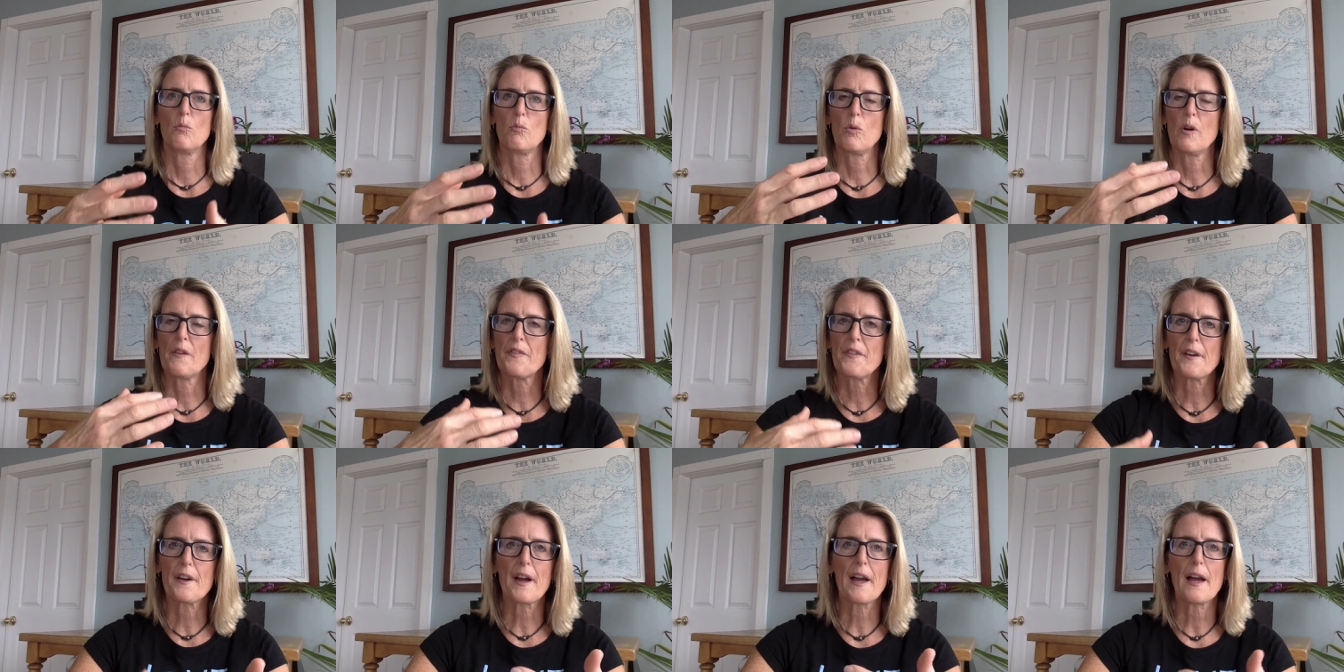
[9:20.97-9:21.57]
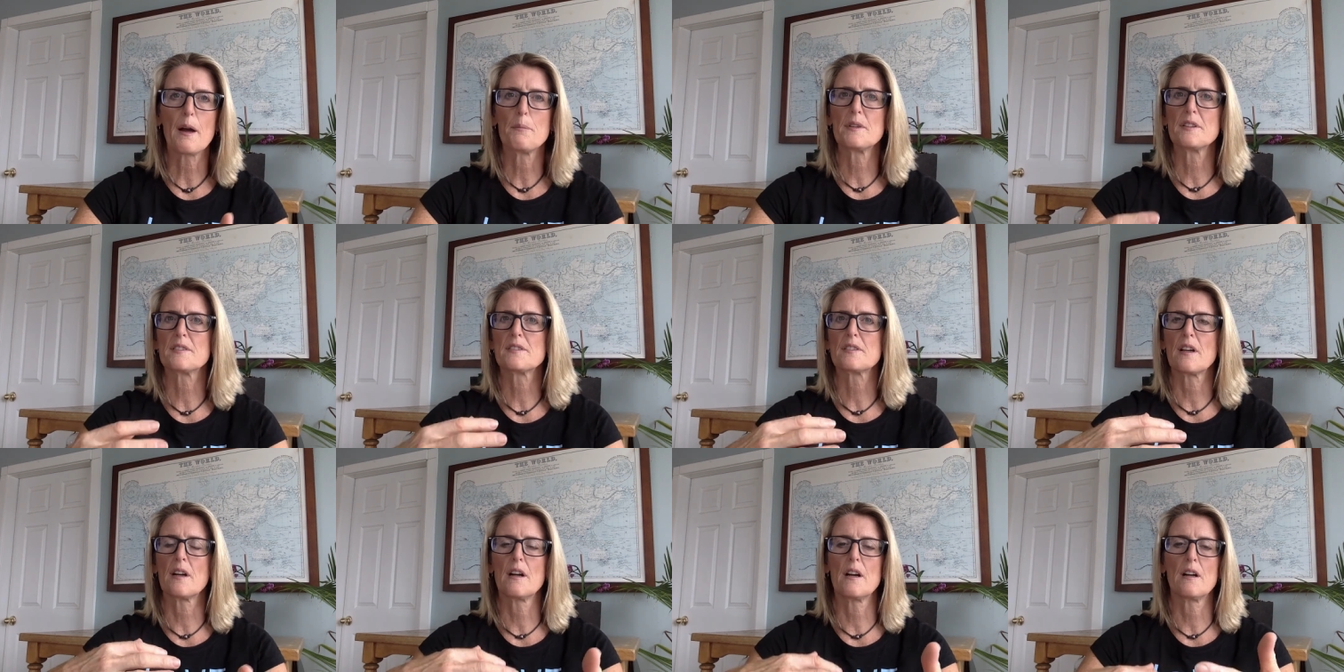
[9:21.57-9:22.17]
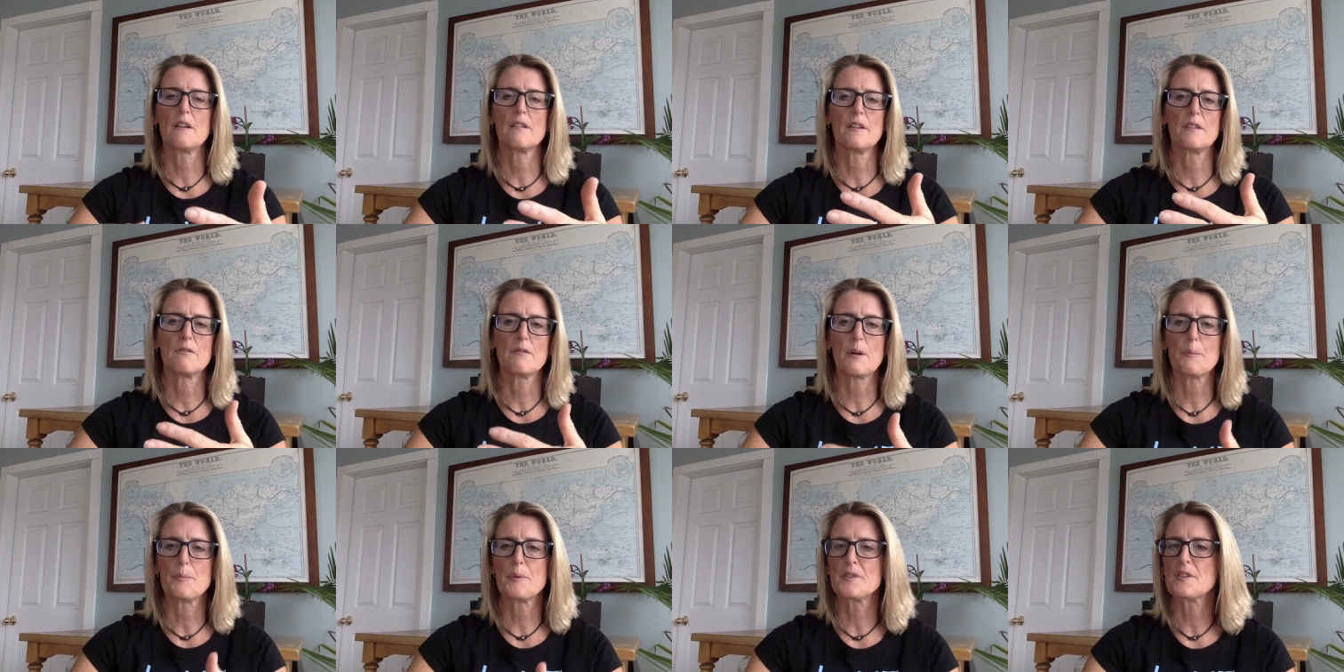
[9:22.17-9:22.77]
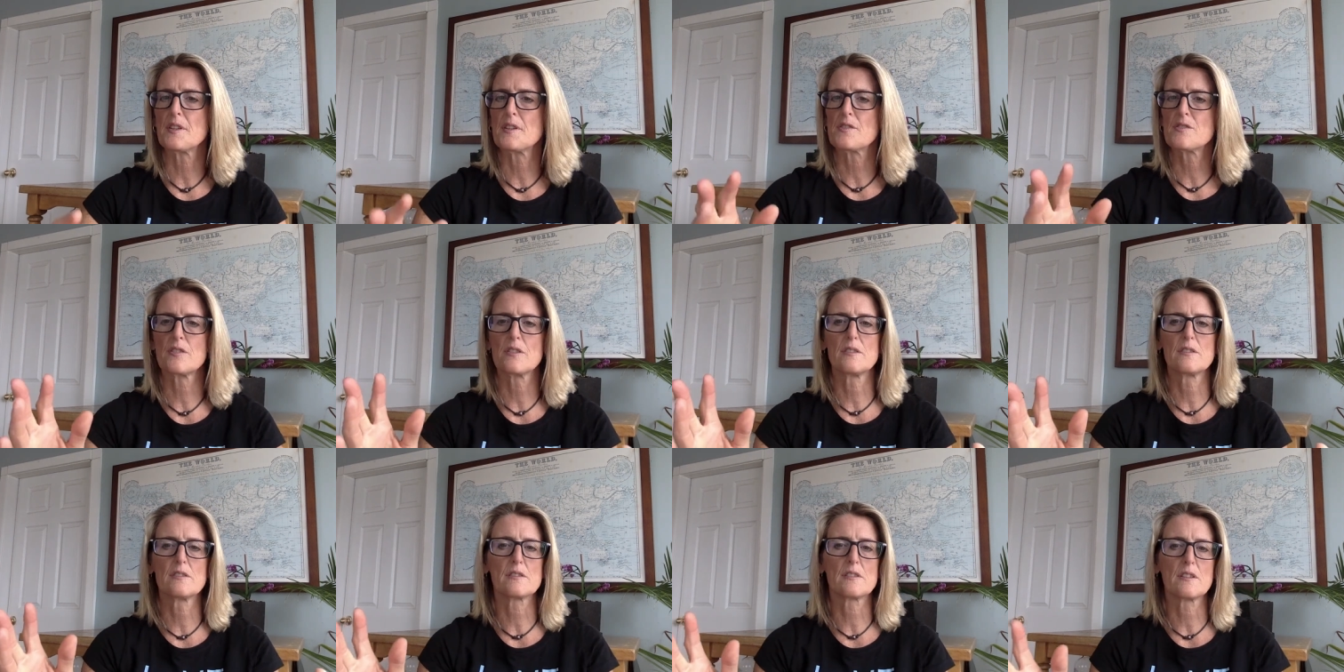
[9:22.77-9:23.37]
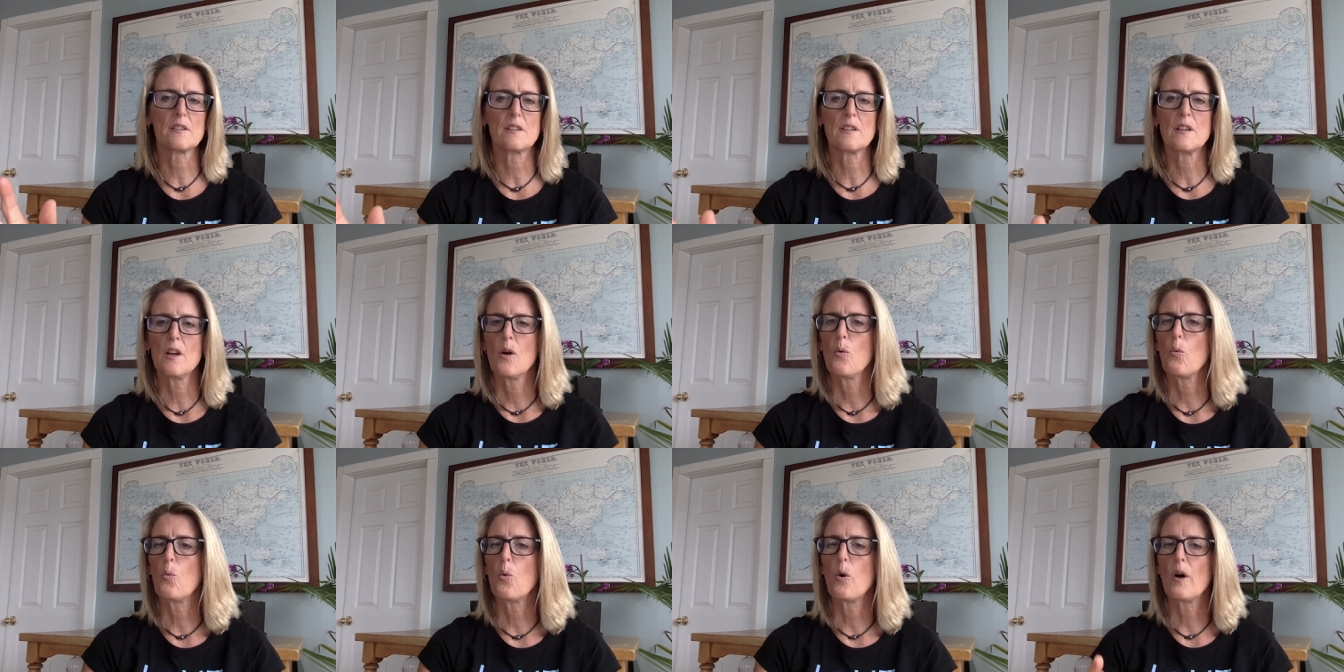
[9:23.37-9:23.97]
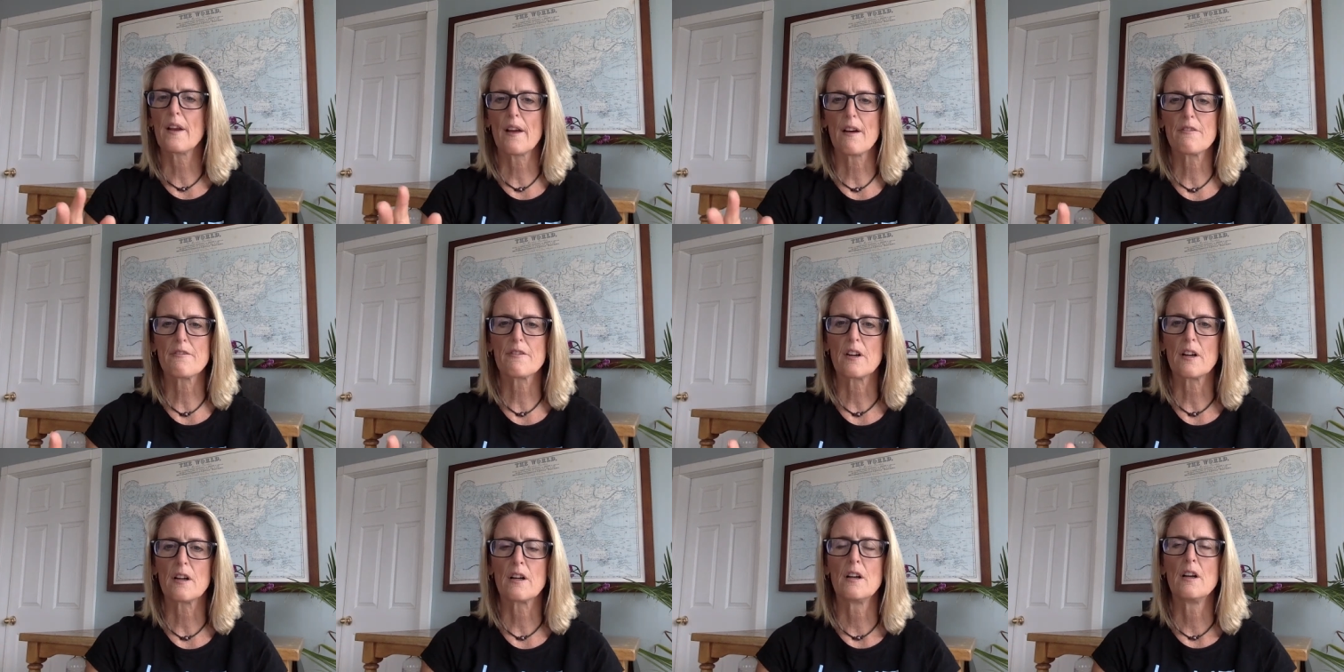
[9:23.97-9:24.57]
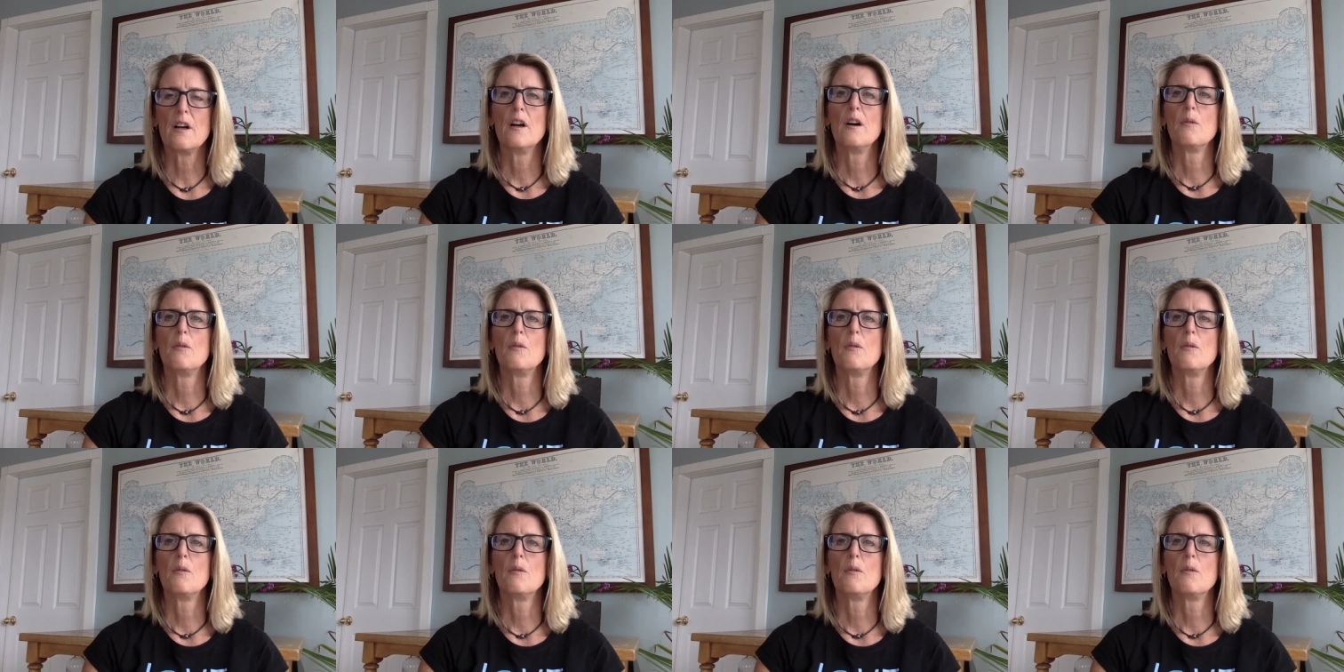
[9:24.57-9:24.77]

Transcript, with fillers: what their habits are, and repetitions and whatever,